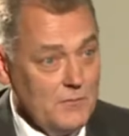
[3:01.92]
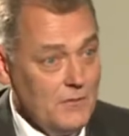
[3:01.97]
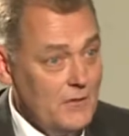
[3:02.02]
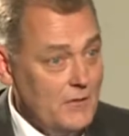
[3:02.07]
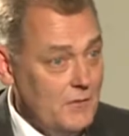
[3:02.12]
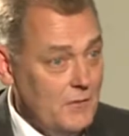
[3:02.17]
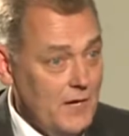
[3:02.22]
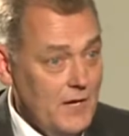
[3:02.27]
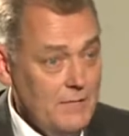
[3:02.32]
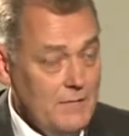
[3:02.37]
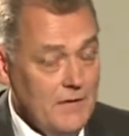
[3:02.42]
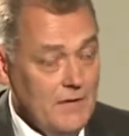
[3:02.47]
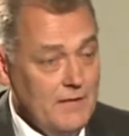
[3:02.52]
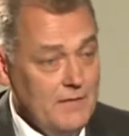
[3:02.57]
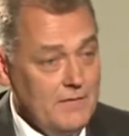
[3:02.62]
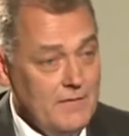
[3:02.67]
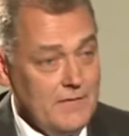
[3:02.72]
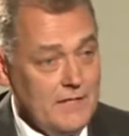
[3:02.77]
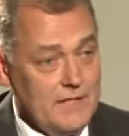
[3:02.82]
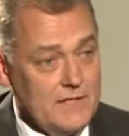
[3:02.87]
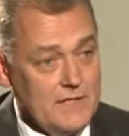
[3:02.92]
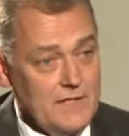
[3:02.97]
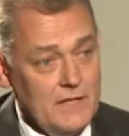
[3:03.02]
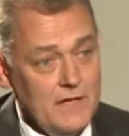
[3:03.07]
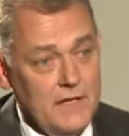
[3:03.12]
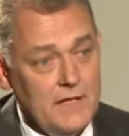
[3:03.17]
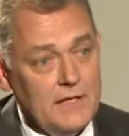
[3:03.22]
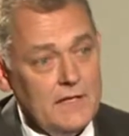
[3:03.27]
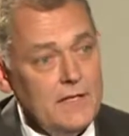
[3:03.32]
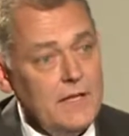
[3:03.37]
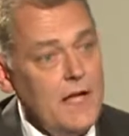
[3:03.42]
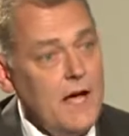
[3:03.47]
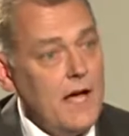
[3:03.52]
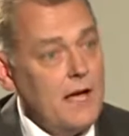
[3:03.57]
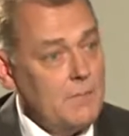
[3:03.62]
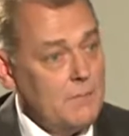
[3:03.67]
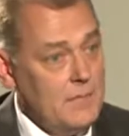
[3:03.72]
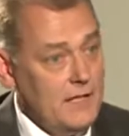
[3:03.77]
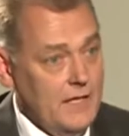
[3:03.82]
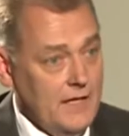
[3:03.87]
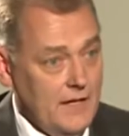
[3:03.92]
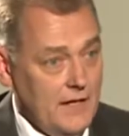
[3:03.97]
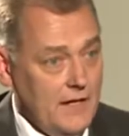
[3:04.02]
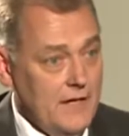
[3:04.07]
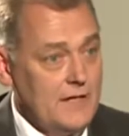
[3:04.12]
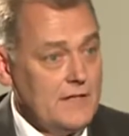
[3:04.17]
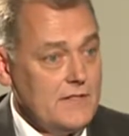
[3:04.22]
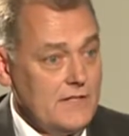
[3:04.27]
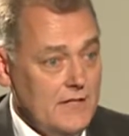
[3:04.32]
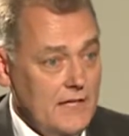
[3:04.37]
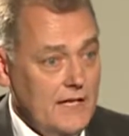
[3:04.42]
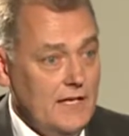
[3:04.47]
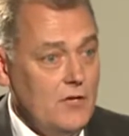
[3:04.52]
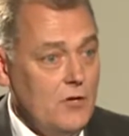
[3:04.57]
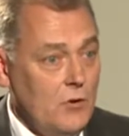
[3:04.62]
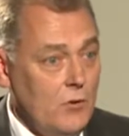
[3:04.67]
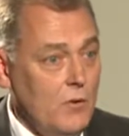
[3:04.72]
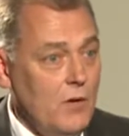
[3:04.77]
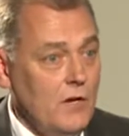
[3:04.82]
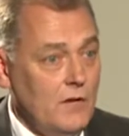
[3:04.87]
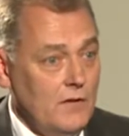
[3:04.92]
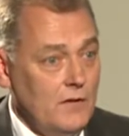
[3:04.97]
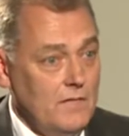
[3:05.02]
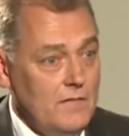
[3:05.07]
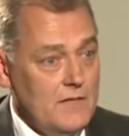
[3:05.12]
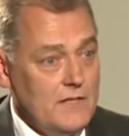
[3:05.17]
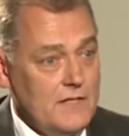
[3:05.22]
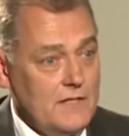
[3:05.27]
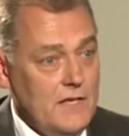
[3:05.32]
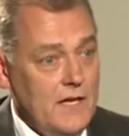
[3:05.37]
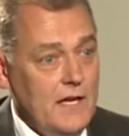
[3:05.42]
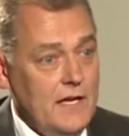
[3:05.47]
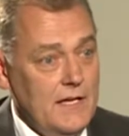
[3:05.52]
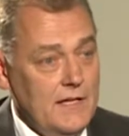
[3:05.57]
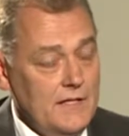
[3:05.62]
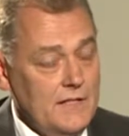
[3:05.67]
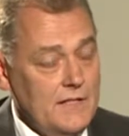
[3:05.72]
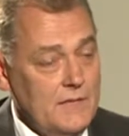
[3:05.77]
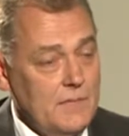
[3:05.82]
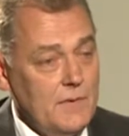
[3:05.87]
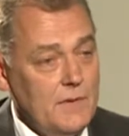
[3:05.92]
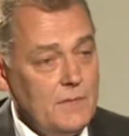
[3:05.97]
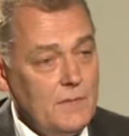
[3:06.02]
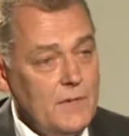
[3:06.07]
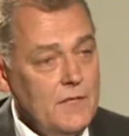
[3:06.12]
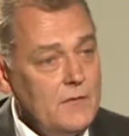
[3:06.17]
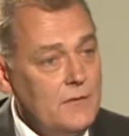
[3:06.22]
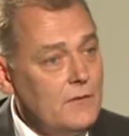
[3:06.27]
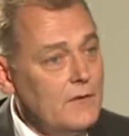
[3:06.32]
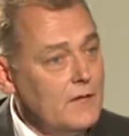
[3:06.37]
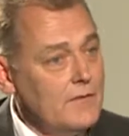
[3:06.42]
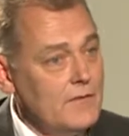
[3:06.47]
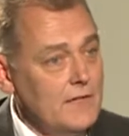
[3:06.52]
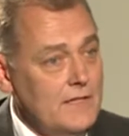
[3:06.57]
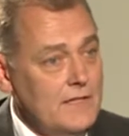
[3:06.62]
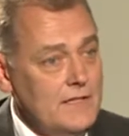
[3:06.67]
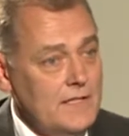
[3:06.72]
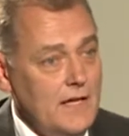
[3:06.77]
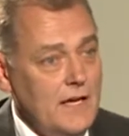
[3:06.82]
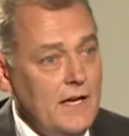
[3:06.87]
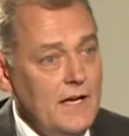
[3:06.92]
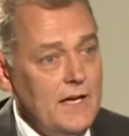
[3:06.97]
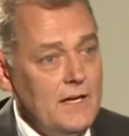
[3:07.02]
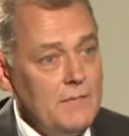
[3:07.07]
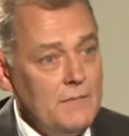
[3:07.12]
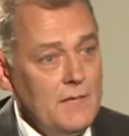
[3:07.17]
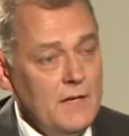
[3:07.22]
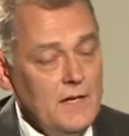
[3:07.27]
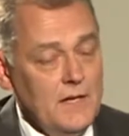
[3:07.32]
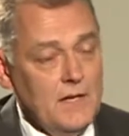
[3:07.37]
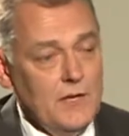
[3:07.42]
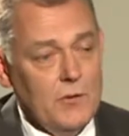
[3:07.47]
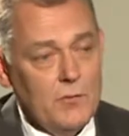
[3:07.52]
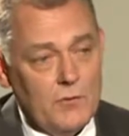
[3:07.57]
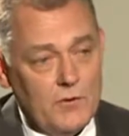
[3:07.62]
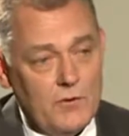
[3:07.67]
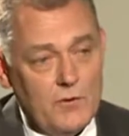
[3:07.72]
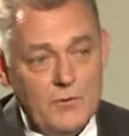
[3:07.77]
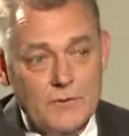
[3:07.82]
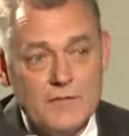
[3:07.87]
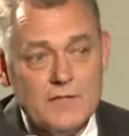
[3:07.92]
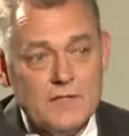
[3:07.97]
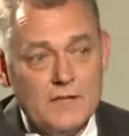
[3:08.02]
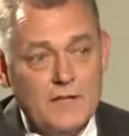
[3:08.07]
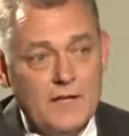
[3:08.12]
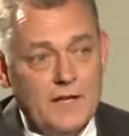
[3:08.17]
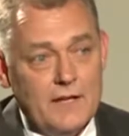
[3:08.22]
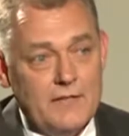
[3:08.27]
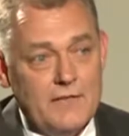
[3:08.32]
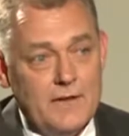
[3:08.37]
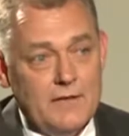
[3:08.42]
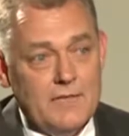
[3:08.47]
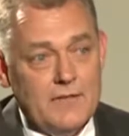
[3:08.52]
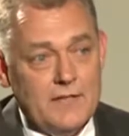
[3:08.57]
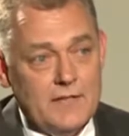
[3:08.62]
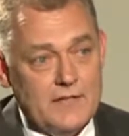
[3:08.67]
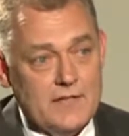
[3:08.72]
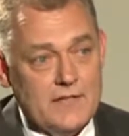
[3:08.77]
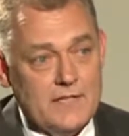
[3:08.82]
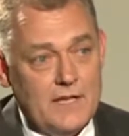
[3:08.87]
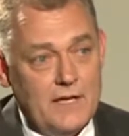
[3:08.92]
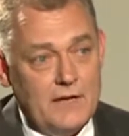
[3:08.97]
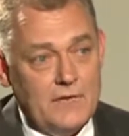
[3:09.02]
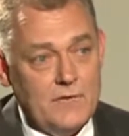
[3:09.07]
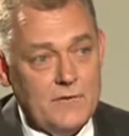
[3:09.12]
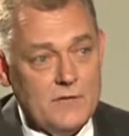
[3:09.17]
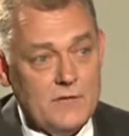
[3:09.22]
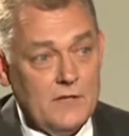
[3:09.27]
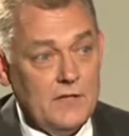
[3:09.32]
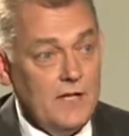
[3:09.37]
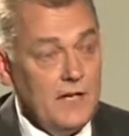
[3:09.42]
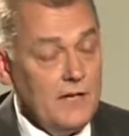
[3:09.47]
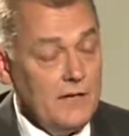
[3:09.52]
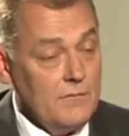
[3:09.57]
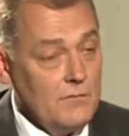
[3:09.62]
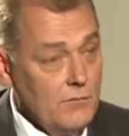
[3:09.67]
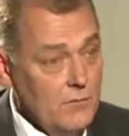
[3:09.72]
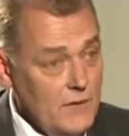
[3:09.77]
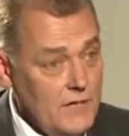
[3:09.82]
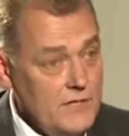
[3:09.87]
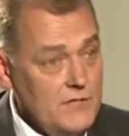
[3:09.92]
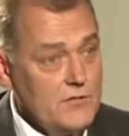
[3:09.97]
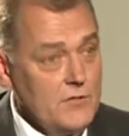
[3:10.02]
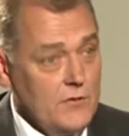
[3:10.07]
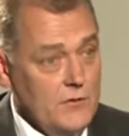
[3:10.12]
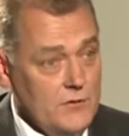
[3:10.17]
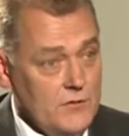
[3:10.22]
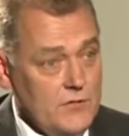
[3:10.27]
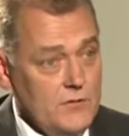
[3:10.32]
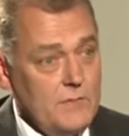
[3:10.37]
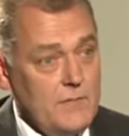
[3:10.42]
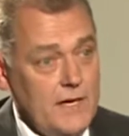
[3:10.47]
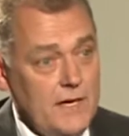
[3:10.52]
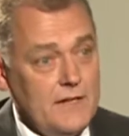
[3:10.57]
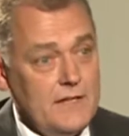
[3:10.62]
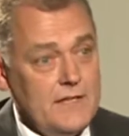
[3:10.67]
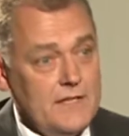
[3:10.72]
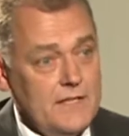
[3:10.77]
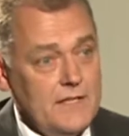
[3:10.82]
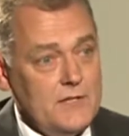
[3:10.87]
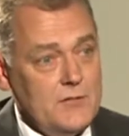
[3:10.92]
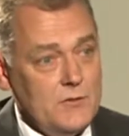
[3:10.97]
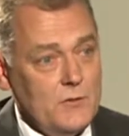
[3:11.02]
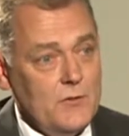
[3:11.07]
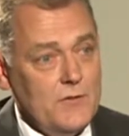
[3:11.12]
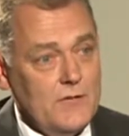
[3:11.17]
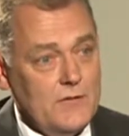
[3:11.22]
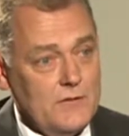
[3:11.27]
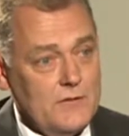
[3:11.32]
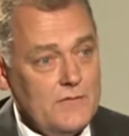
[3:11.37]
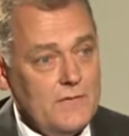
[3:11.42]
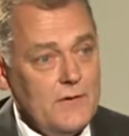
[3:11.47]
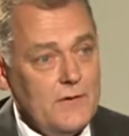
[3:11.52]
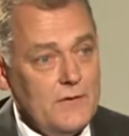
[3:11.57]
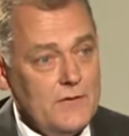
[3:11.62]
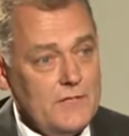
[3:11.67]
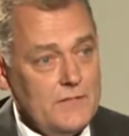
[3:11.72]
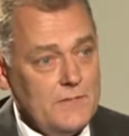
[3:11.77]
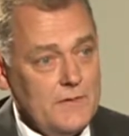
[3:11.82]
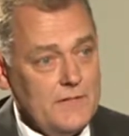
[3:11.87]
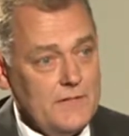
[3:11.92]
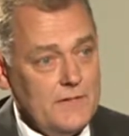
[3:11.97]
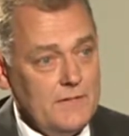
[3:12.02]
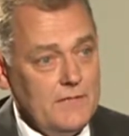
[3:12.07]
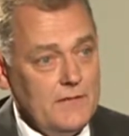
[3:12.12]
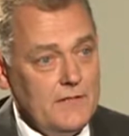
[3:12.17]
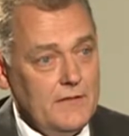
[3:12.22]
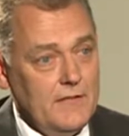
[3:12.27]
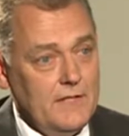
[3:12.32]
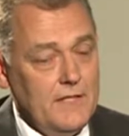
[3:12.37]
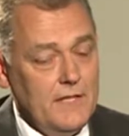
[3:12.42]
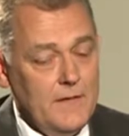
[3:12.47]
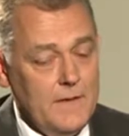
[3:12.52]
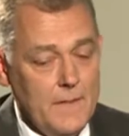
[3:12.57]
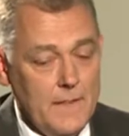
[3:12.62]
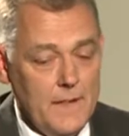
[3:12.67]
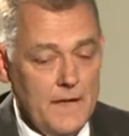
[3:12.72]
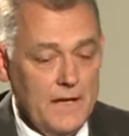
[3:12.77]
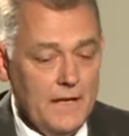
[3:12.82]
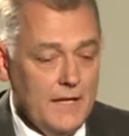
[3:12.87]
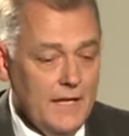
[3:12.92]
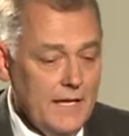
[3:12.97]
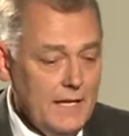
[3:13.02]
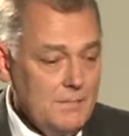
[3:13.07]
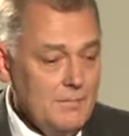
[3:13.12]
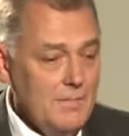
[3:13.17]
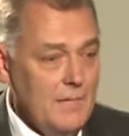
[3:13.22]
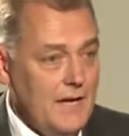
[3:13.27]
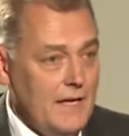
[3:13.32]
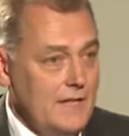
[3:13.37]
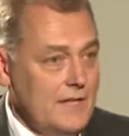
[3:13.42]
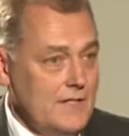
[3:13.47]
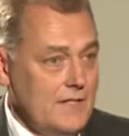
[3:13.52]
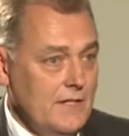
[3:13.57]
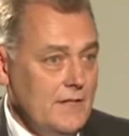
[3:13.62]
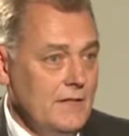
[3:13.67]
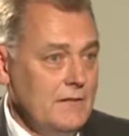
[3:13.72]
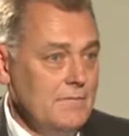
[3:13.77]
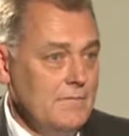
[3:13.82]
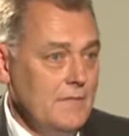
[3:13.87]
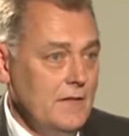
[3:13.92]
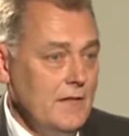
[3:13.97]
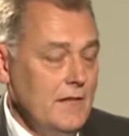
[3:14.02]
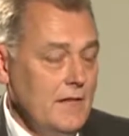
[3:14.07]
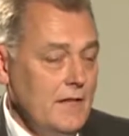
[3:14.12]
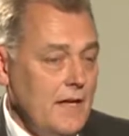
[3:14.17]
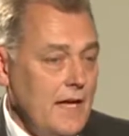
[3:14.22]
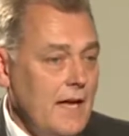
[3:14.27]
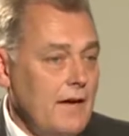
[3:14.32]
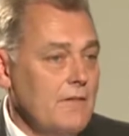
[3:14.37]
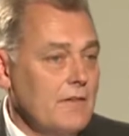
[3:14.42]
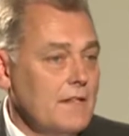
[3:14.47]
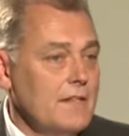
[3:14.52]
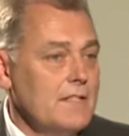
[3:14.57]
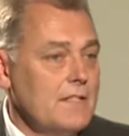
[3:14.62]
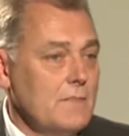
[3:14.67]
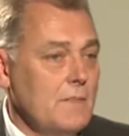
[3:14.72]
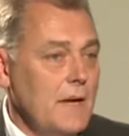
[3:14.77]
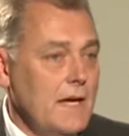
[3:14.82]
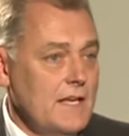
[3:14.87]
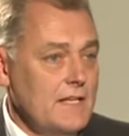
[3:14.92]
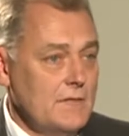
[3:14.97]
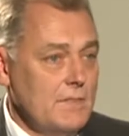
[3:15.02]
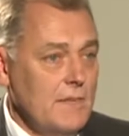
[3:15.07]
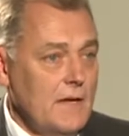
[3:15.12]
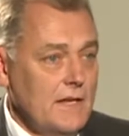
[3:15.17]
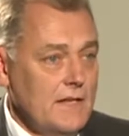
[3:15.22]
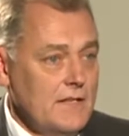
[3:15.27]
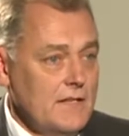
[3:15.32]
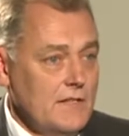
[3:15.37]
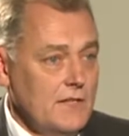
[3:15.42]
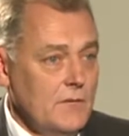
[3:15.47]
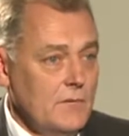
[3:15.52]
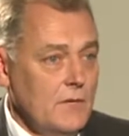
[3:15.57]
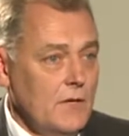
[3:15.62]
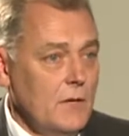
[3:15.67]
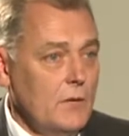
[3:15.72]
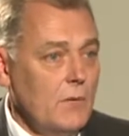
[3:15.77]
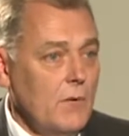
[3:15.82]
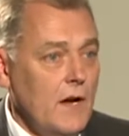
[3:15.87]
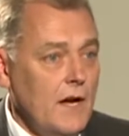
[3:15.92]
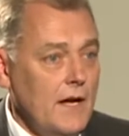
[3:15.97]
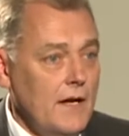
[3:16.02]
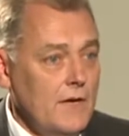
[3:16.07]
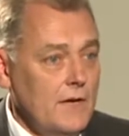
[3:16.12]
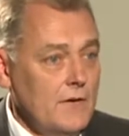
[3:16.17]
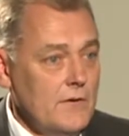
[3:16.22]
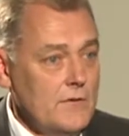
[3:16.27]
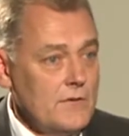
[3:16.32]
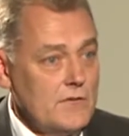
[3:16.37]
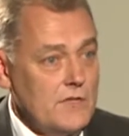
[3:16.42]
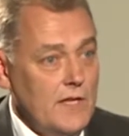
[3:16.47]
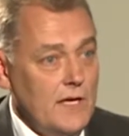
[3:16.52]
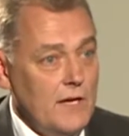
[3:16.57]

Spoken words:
and with great benefits, not because they know all of the science, but we do live in a time where there is a lot of evidence now. There's a lot of research about essential oils very specifically. In medicine, evidence-based medicine requires